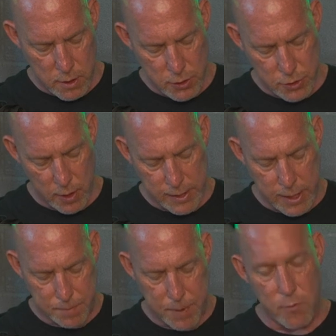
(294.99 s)
So I
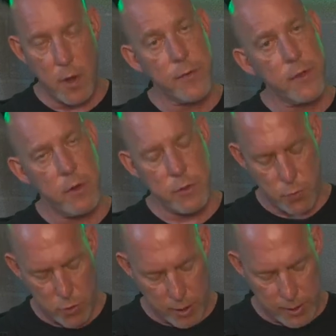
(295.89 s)
keep it right there to
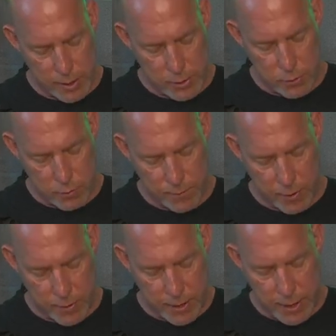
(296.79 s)
where I can get to it
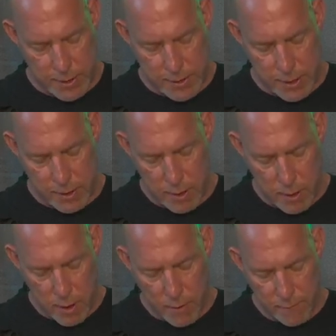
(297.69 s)
very easy,
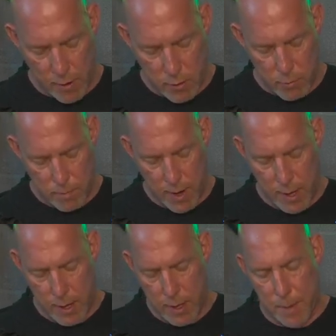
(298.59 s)
followed
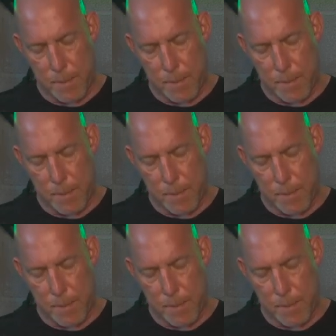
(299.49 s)
by a